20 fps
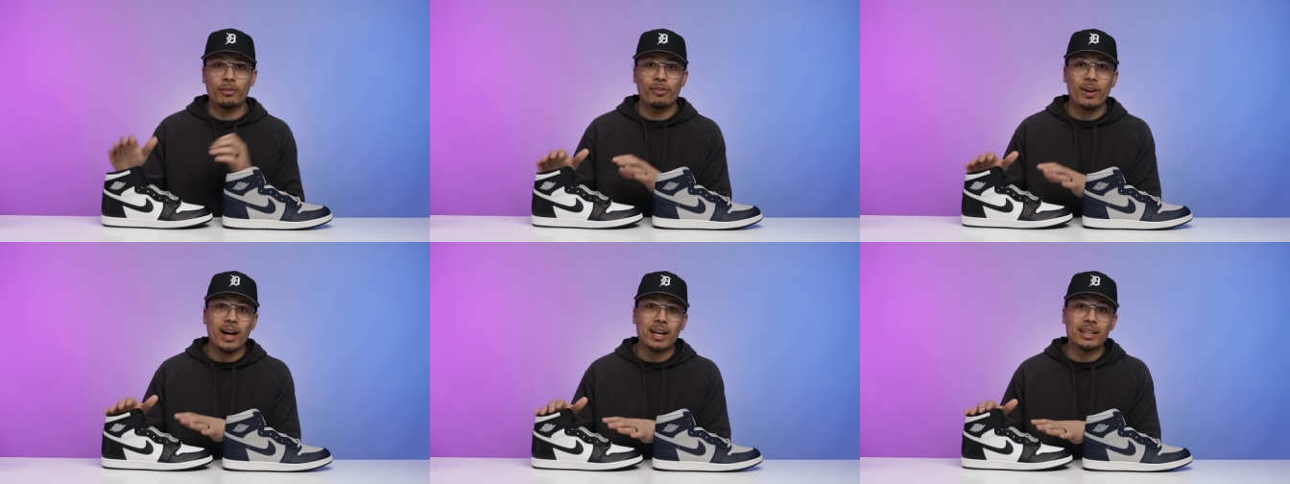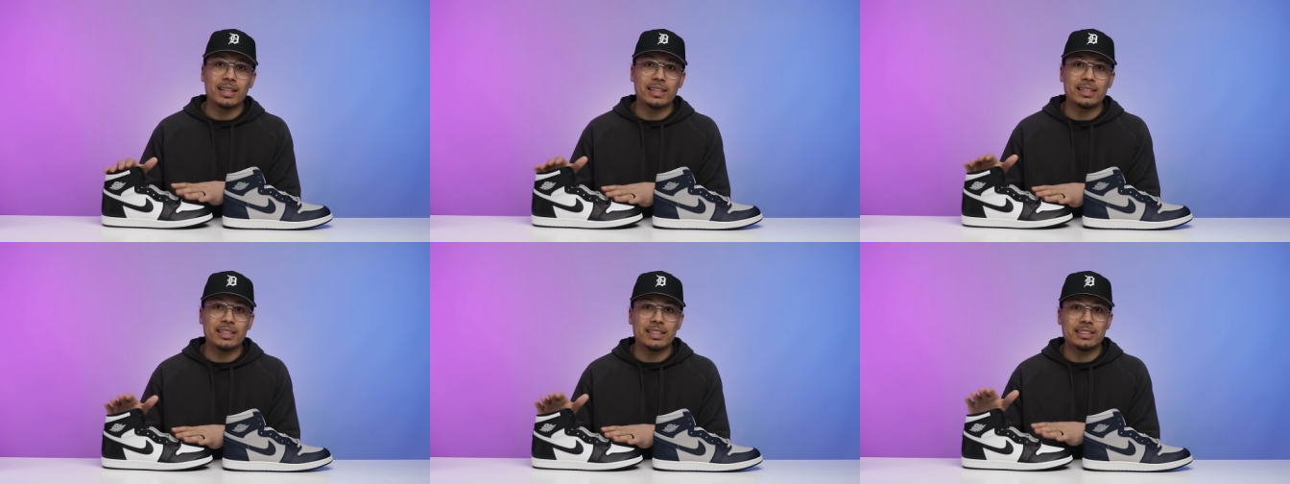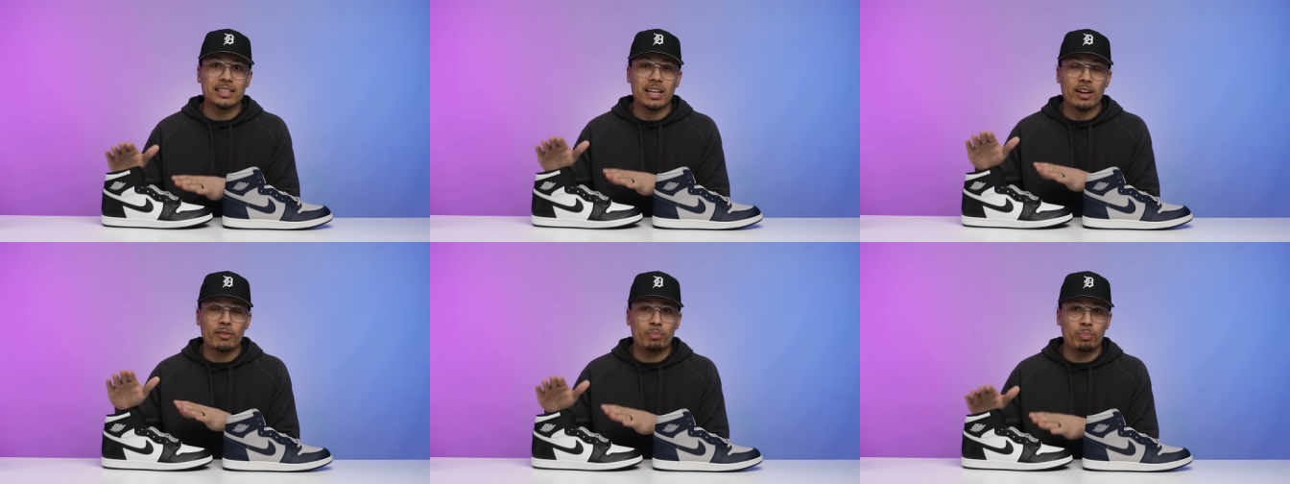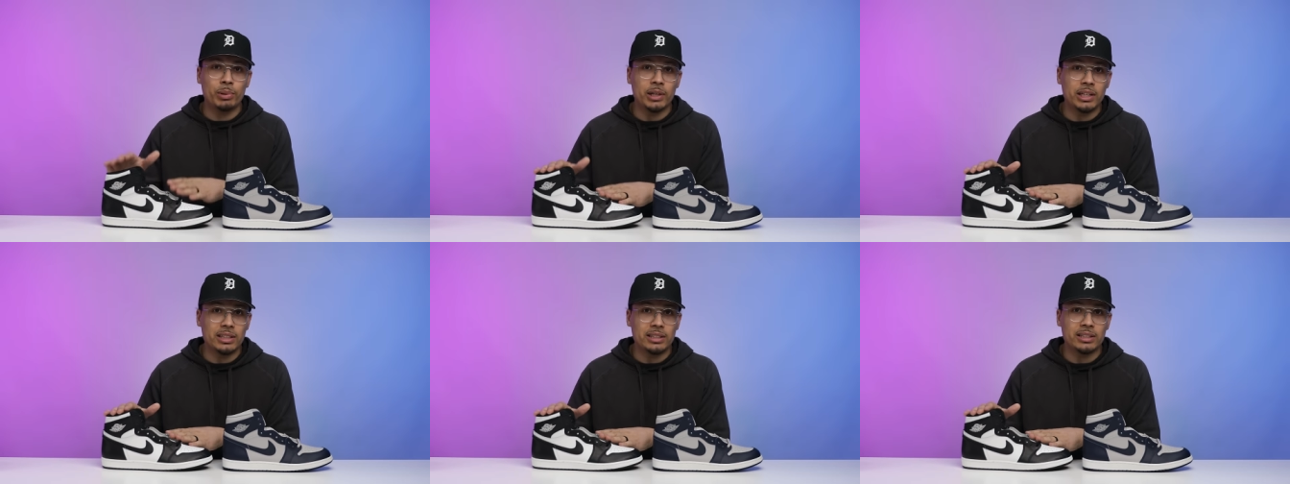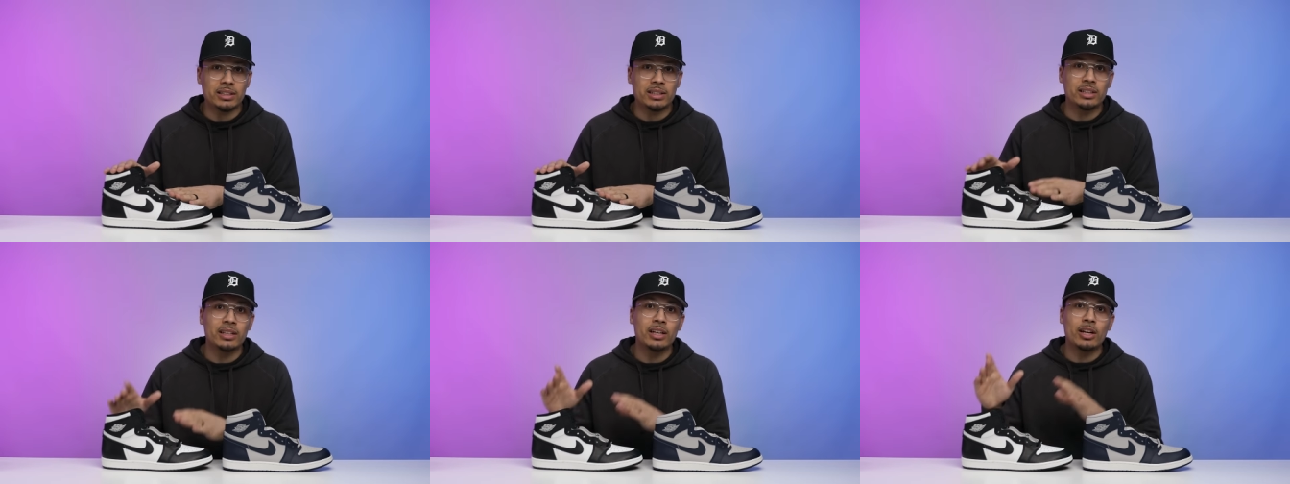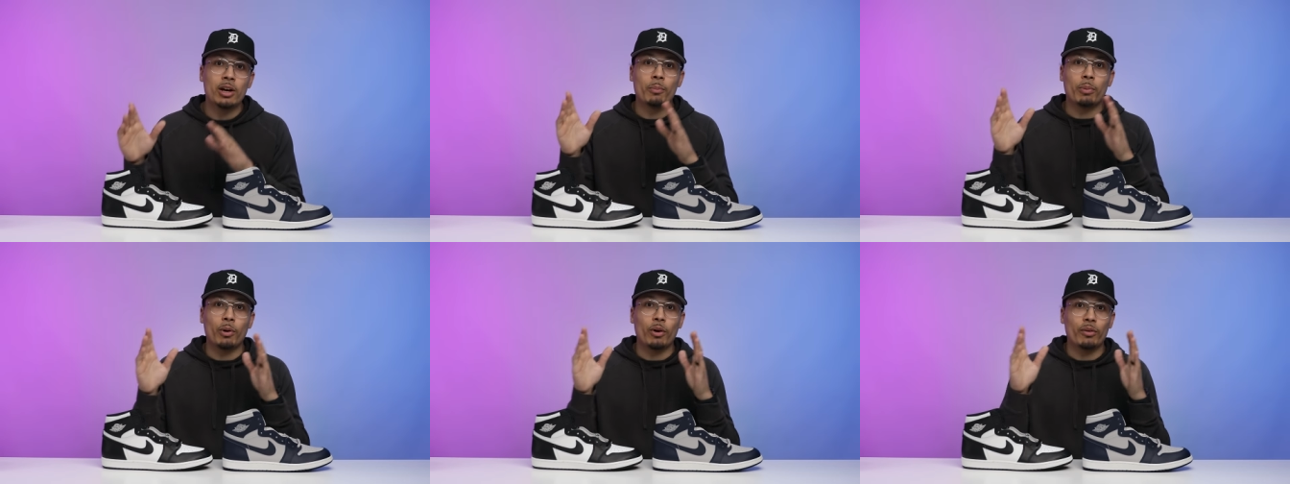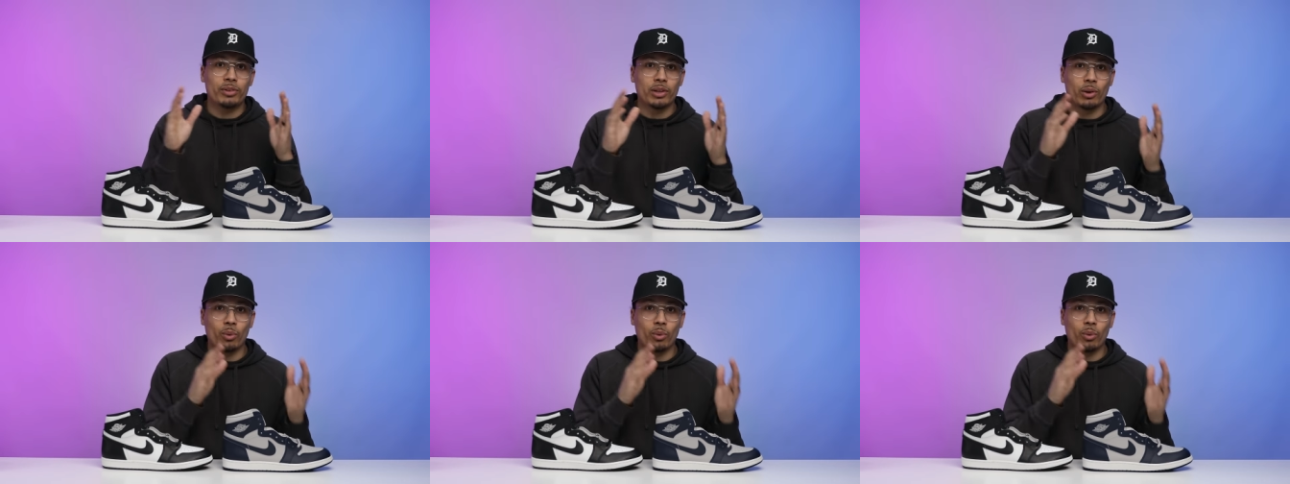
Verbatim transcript: the fact that these have beaten both